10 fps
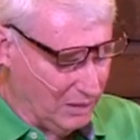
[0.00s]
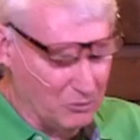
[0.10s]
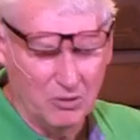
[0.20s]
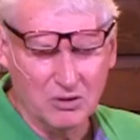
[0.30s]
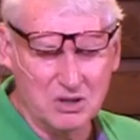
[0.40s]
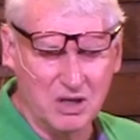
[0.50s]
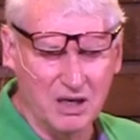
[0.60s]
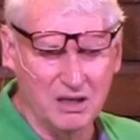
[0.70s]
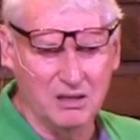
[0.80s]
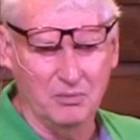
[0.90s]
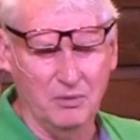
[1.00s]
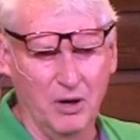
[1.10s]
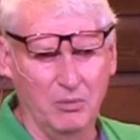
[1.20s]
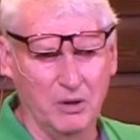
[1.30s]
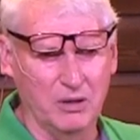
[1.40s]
I'm going to say in a
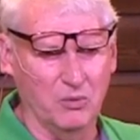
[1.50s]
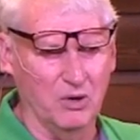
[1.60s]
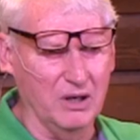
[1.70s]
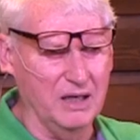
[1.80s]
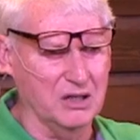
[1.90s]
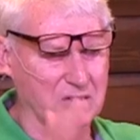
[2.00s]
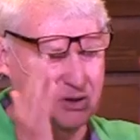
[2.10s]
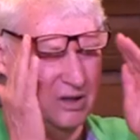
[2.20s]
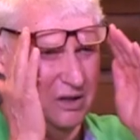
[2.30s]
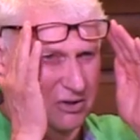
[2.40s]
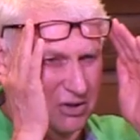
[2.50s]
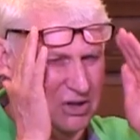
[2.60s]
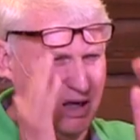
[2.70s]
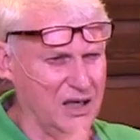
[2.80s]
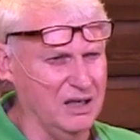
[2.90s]
moment will lead us to the
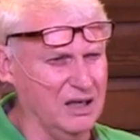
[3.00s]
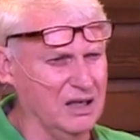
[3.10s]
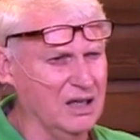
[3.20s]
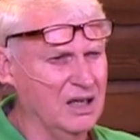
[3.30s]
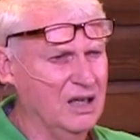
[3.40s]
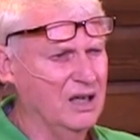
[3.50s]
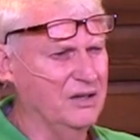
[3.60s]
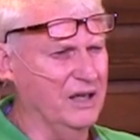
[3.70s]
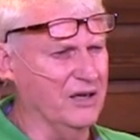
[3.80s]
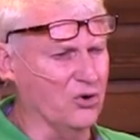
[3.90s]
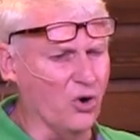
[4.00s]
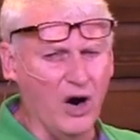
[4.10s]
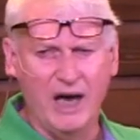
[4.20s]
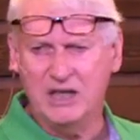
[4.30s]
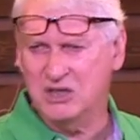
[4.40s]
understanding that
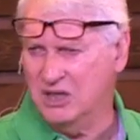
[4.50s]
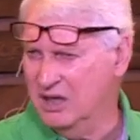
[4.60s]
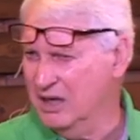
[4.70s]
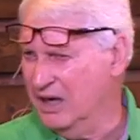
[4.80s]
Christ in